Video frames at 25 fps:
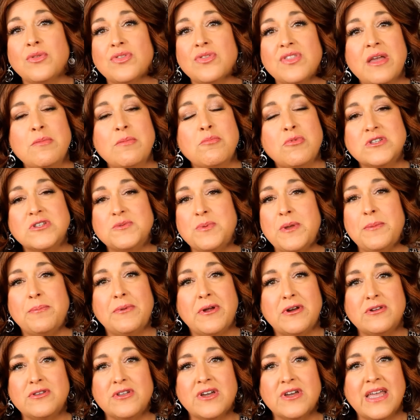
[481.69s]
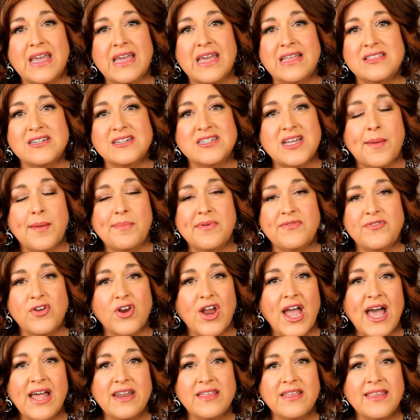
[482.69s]
I don't think most people are looking at the top
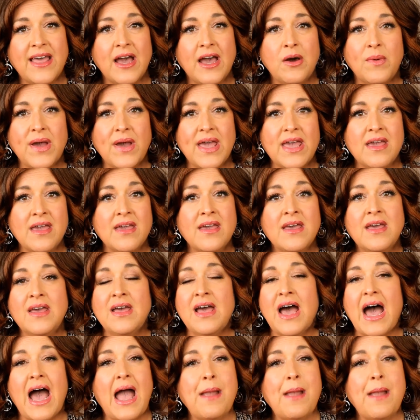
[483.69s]
of your head in that way.